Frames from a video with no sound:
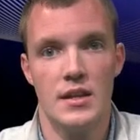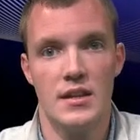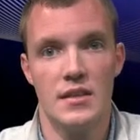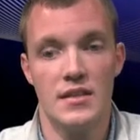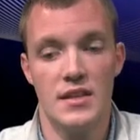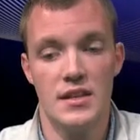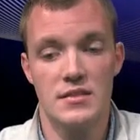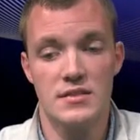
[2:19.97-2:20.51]

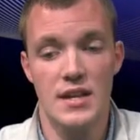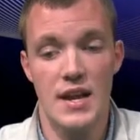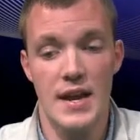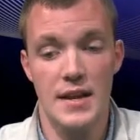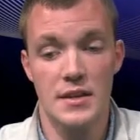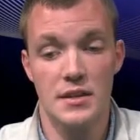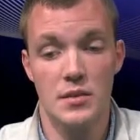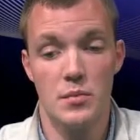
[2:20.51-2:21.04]
This
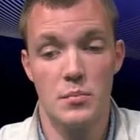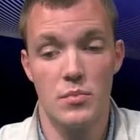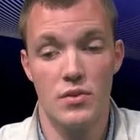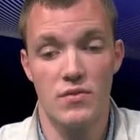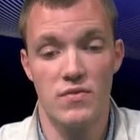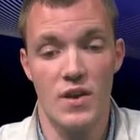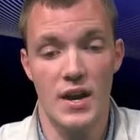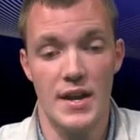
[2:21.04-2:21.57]
act
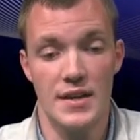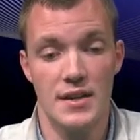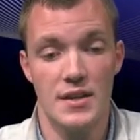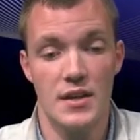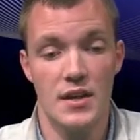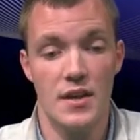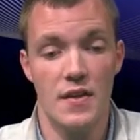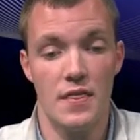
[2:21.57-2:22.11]

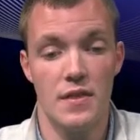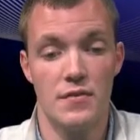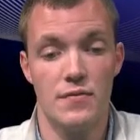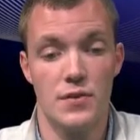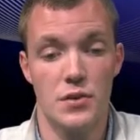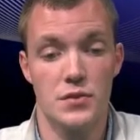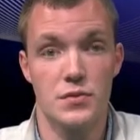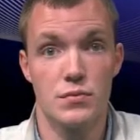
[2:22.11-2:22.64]
provided the
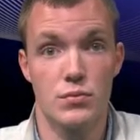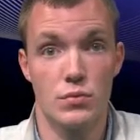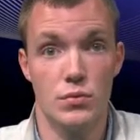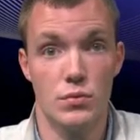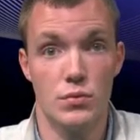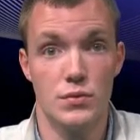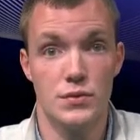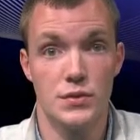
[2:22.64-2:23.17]
first
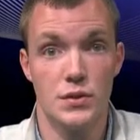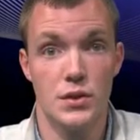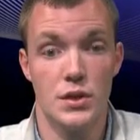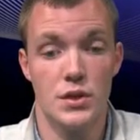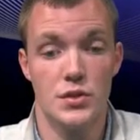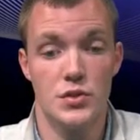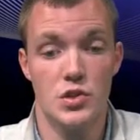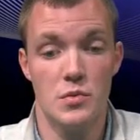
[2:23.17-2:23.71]
rules
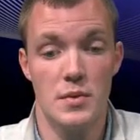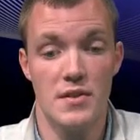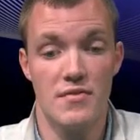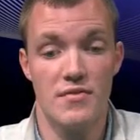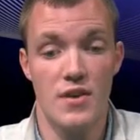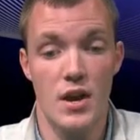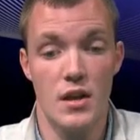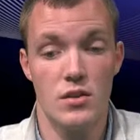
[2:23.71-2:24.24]
to be
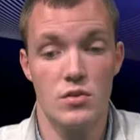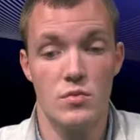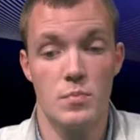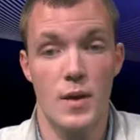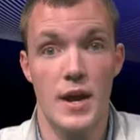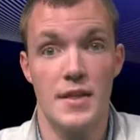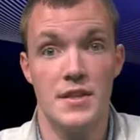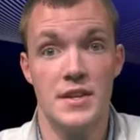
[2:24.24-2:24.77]
followed
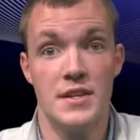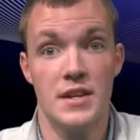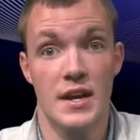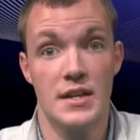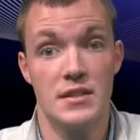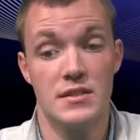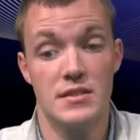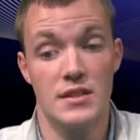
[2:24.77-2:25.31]
by the
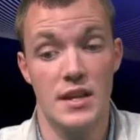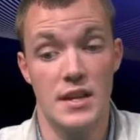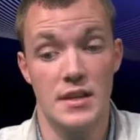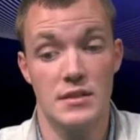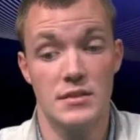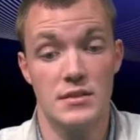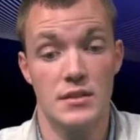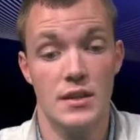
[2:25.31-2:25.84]
United
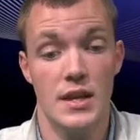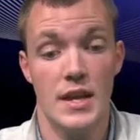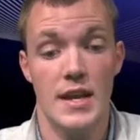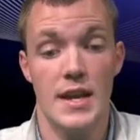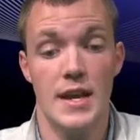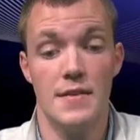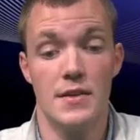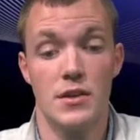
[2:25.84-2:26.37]
States
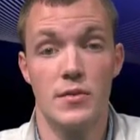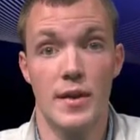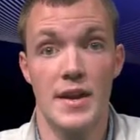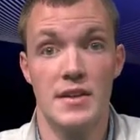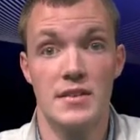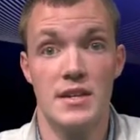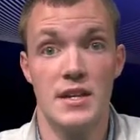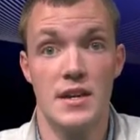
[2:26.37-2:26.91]
in the
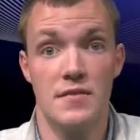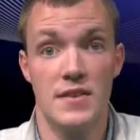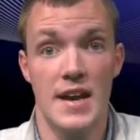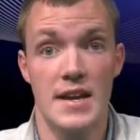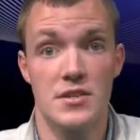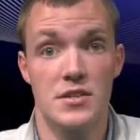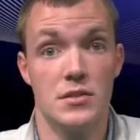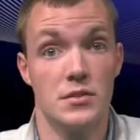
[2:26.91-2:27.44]
granting of
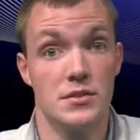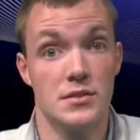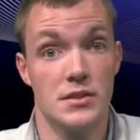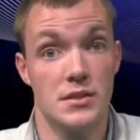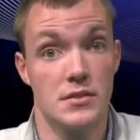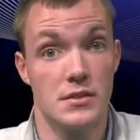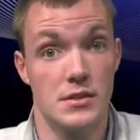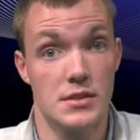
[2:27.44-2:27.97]
national
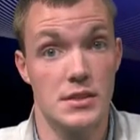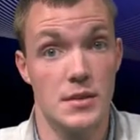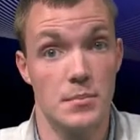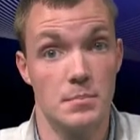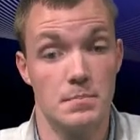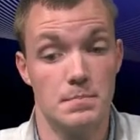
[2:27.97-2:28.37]
citizenship.